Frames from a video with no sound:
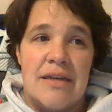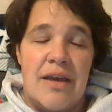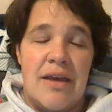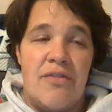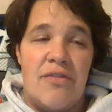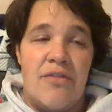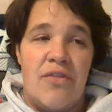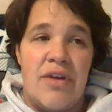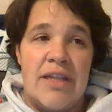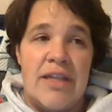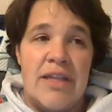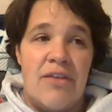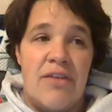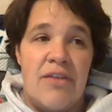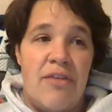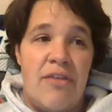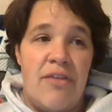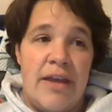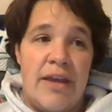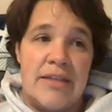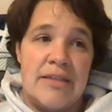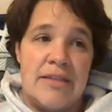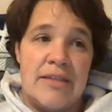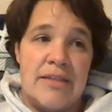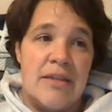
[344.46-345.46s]
a friendly
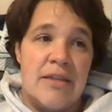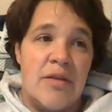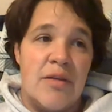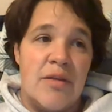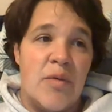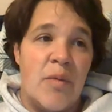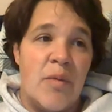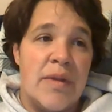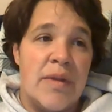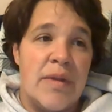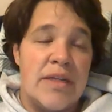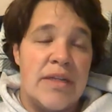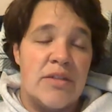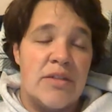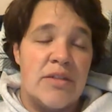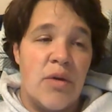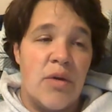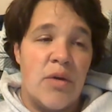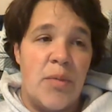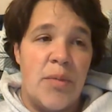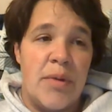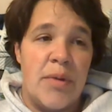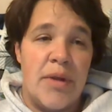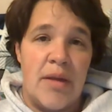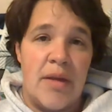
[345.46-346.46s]
face, and they're willing to
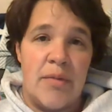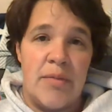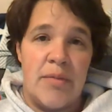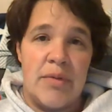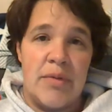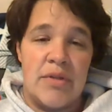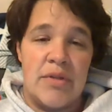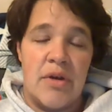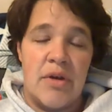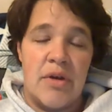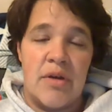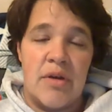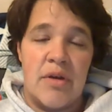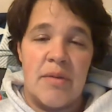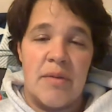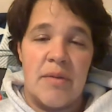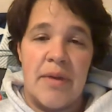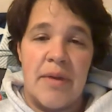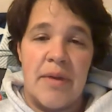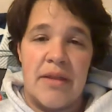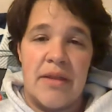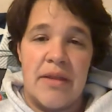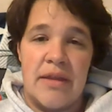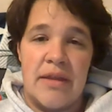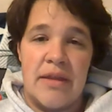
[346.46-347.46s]
open up and talk
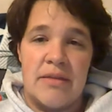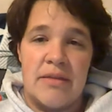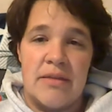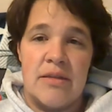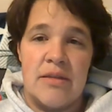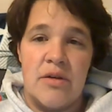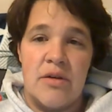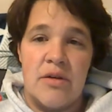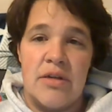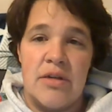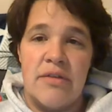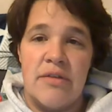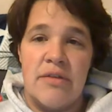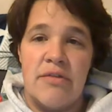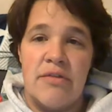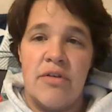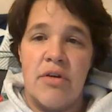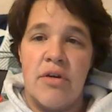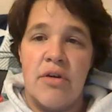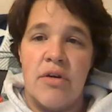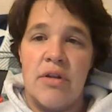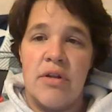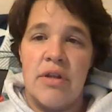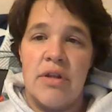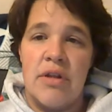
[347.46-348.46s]
about things that are
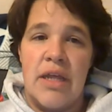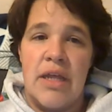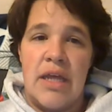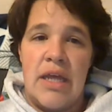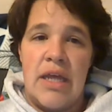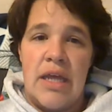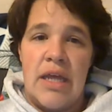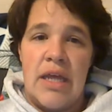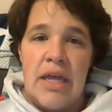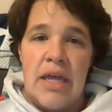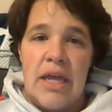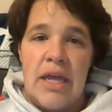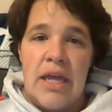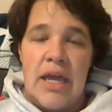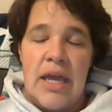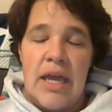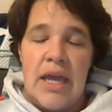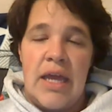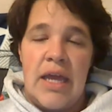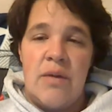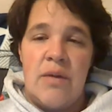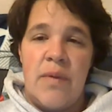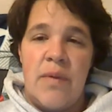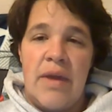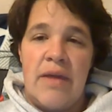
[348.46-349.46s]
difficult.
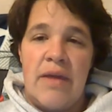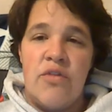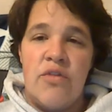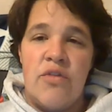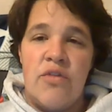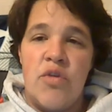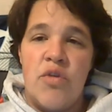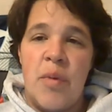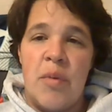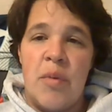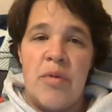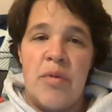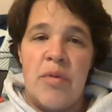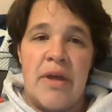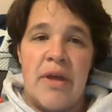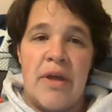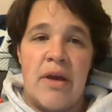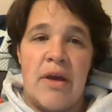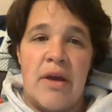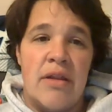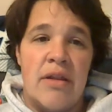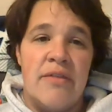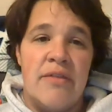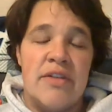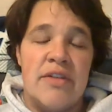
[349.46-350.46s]
And we have to remember
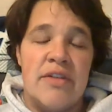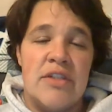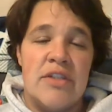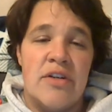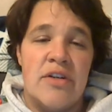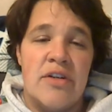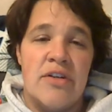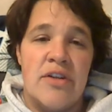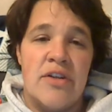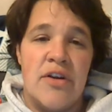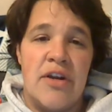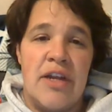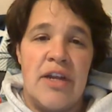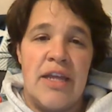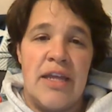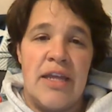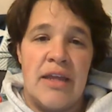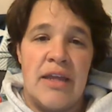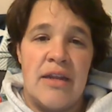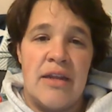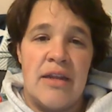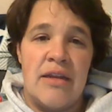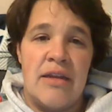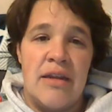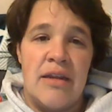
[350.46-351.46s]
that all of us are
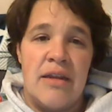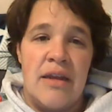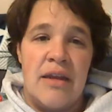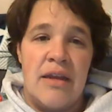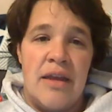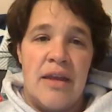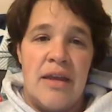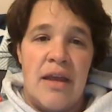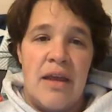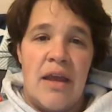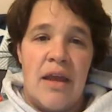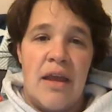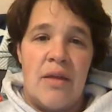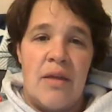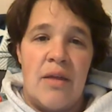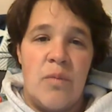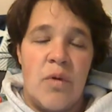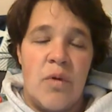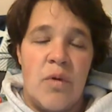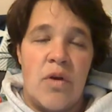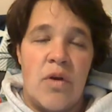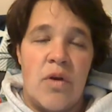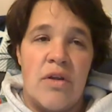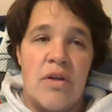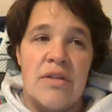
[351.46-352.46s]
learning, and
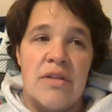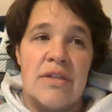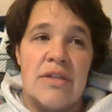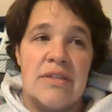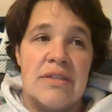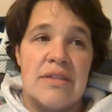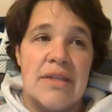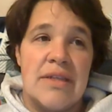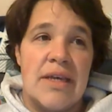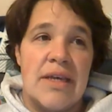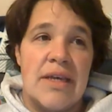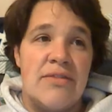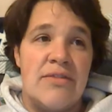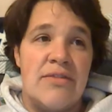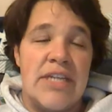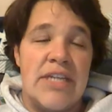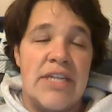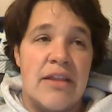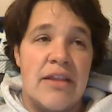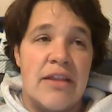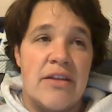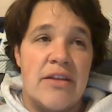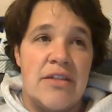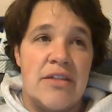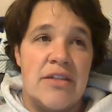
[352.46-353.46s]
we're all in this life
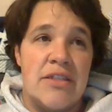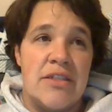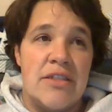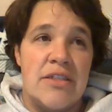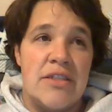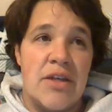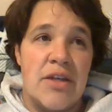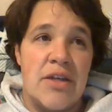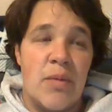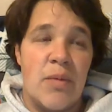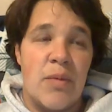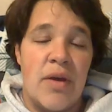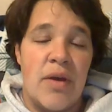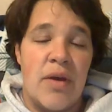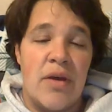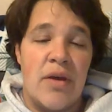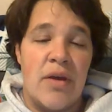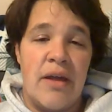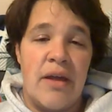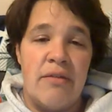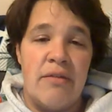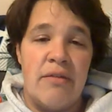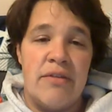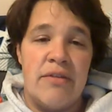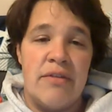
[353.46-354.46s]
together. So we all
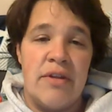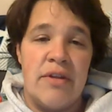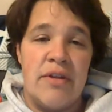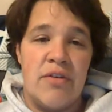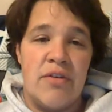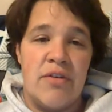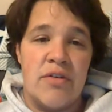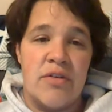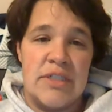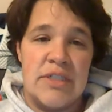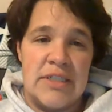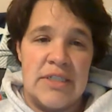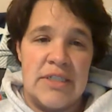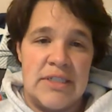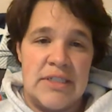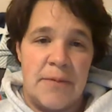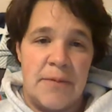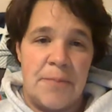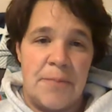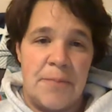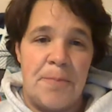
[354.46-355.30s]
have difficulties.